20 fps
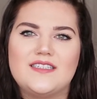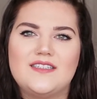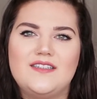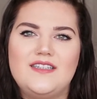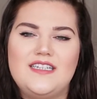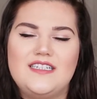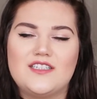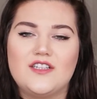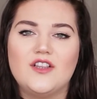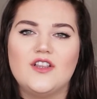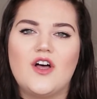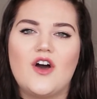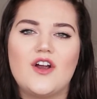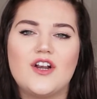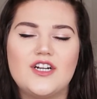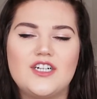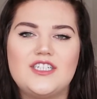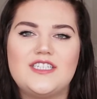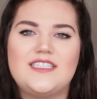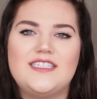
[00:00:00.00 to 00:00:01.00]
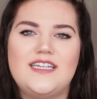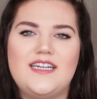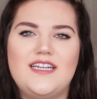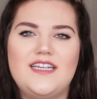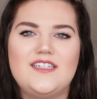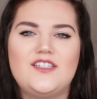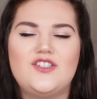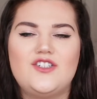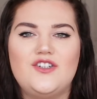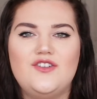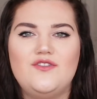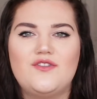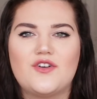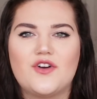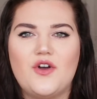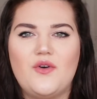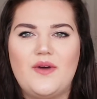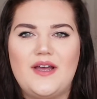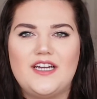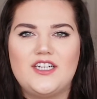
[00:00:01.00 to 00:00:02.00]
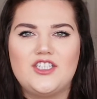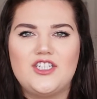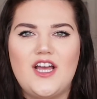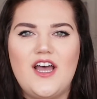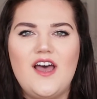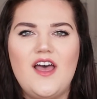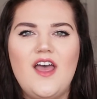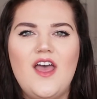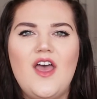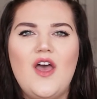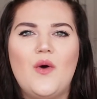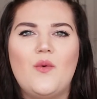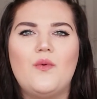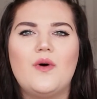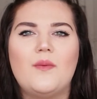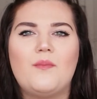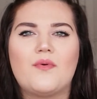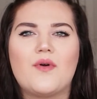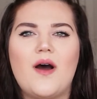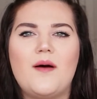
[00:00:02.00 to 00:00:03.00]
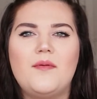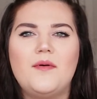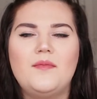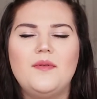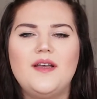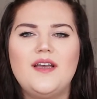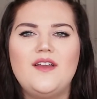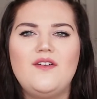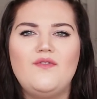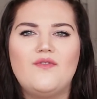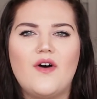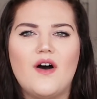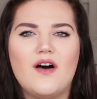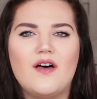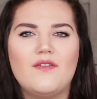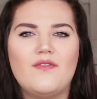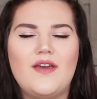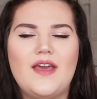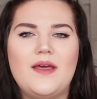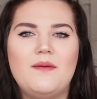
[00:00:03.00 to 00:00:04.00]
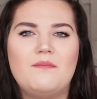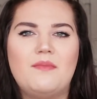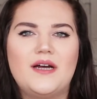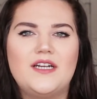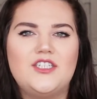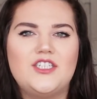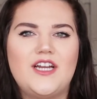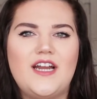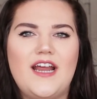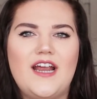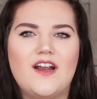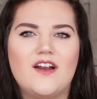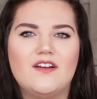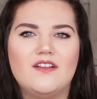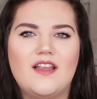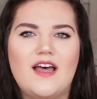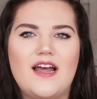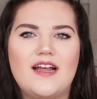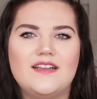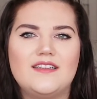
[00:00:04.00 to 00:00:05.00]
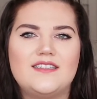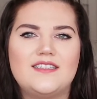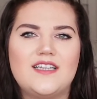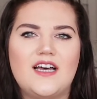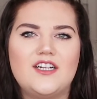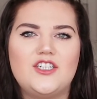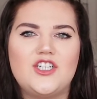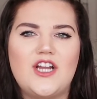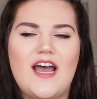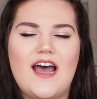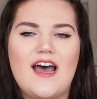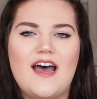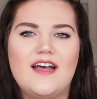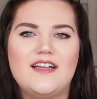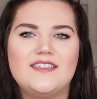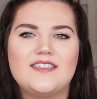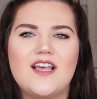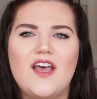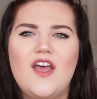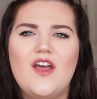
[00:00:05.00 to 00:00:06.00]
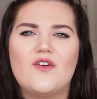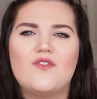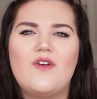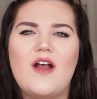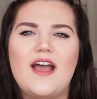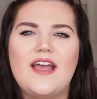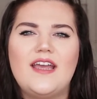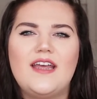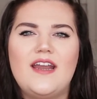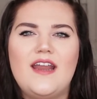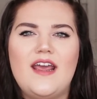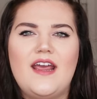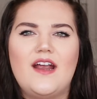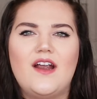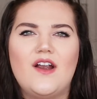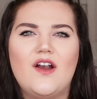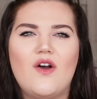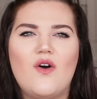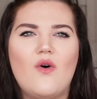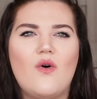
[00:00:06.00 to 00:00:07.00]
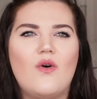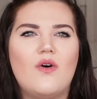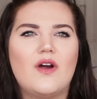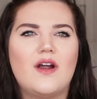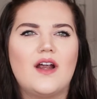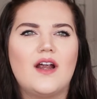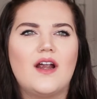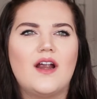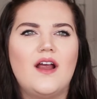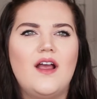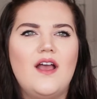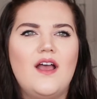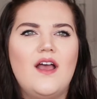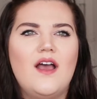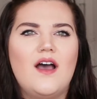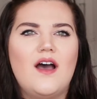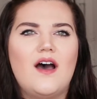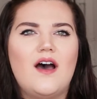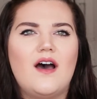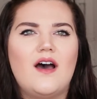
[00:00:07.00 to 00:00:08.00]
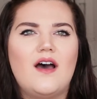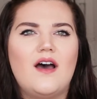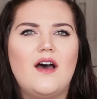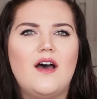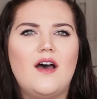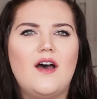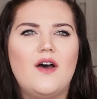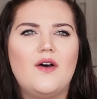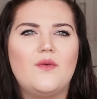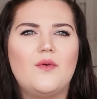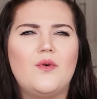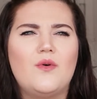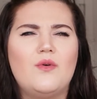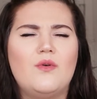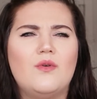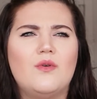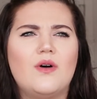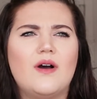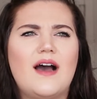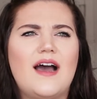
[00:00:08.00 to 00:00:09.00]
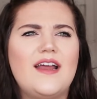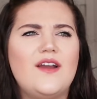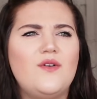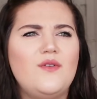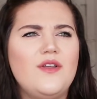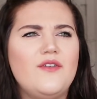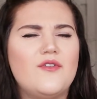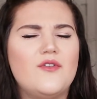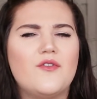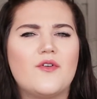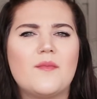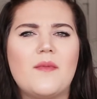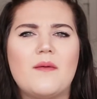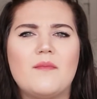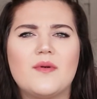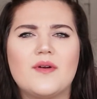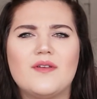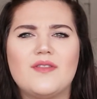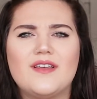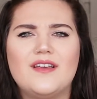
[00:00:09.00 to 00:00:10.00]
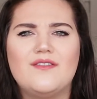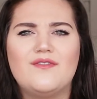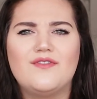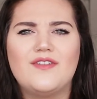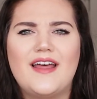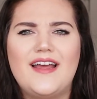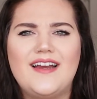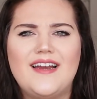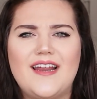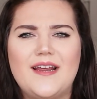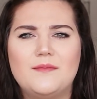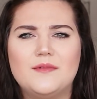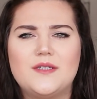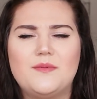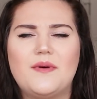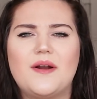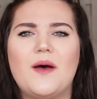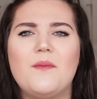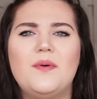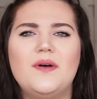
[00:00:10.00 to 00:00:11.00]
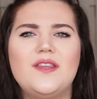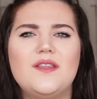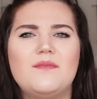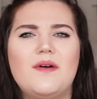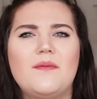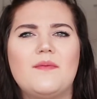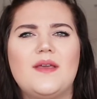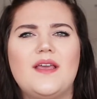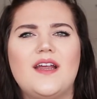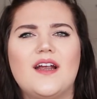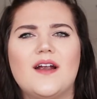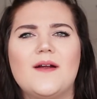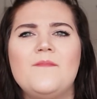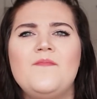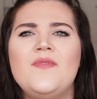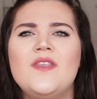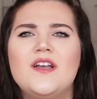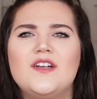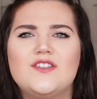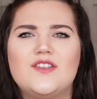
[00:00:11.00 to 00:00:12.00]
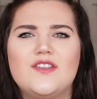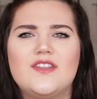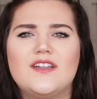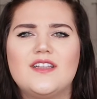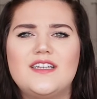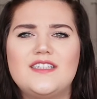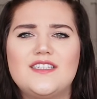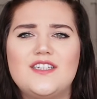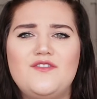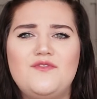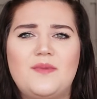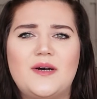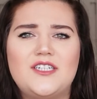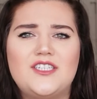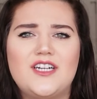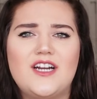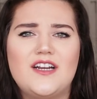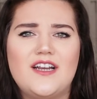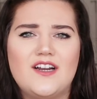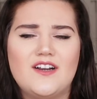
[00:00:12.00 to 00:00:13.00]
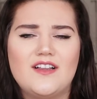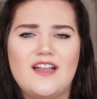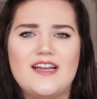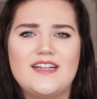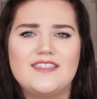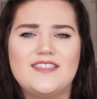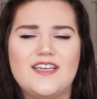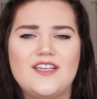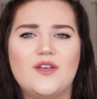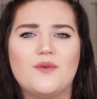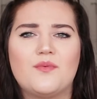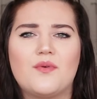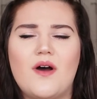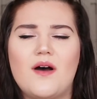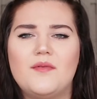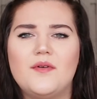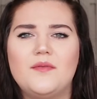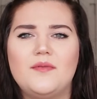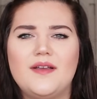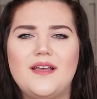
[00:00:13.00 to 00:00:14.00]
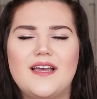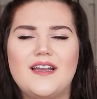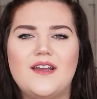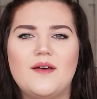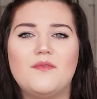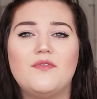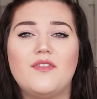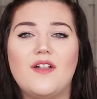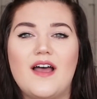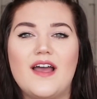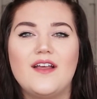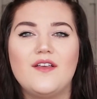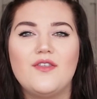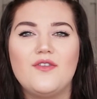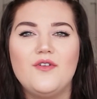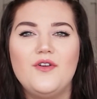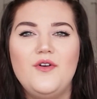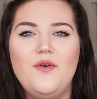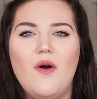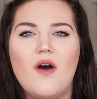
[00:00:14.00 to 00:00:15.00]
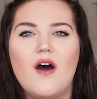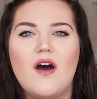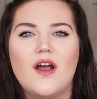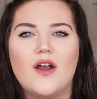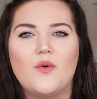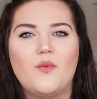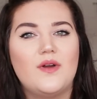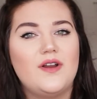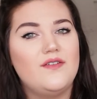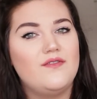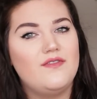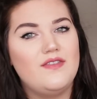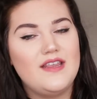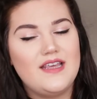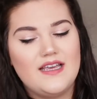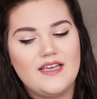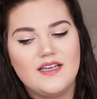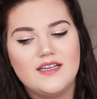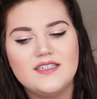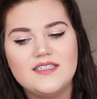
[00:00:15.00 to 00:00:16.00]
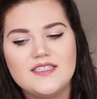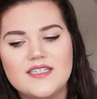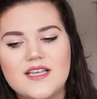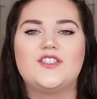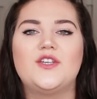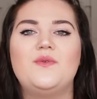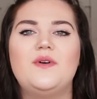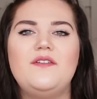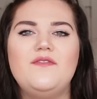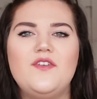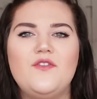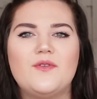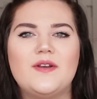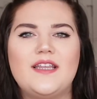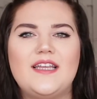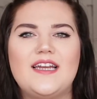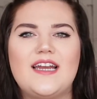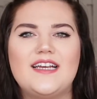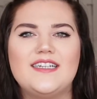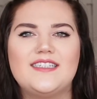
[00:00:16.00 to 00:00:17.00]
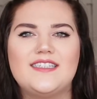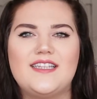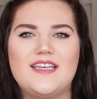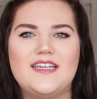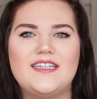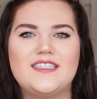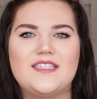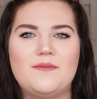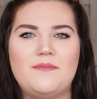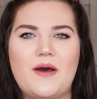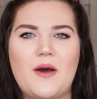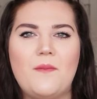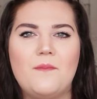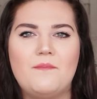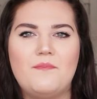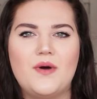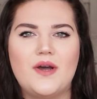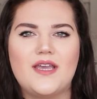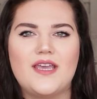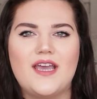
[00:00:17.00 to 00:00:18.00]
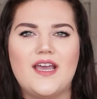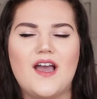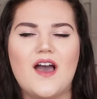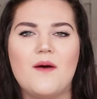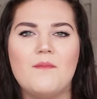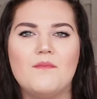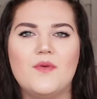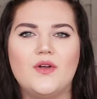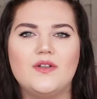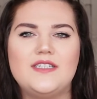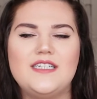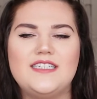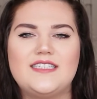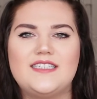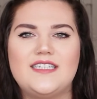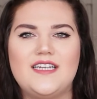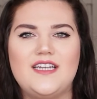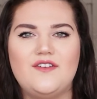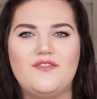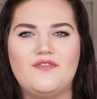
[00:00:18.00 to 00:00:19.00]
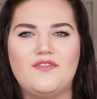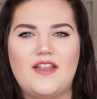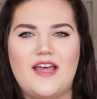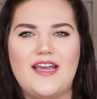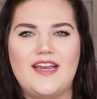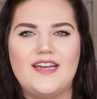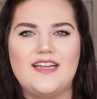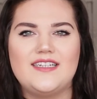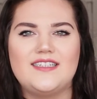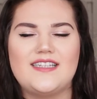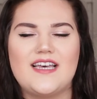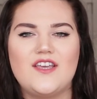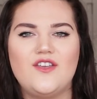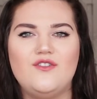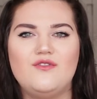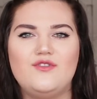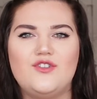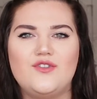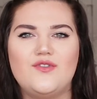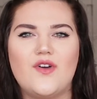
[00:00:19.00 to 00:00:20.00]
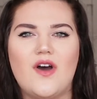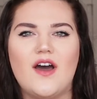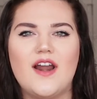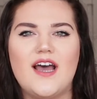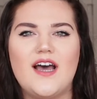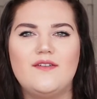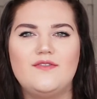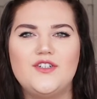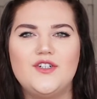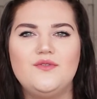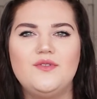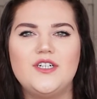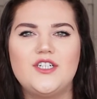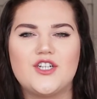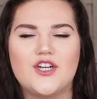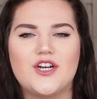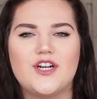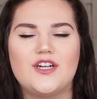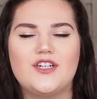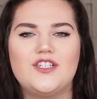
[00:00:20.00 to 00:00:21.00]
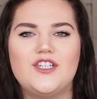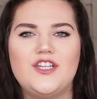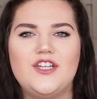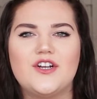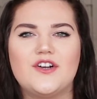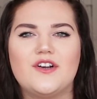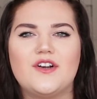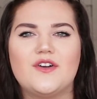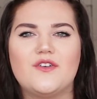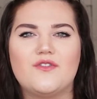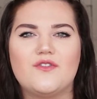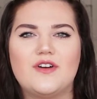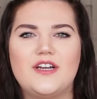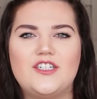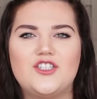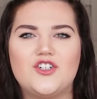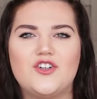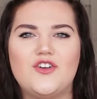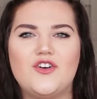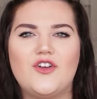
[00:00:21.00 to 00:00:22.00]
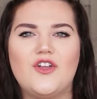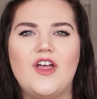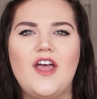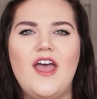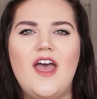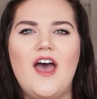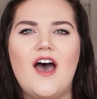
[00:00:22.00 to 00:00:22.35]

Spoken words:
these large cities to Croatia will probably involve a budget airline such as Ryanair or I don't even remember the flight names, but I'll put them up here. So the list of budget airlines that you'll probably end up flying through are one of these. So one of the really nice things about booking a multi-city flight is that you do not have to return to your original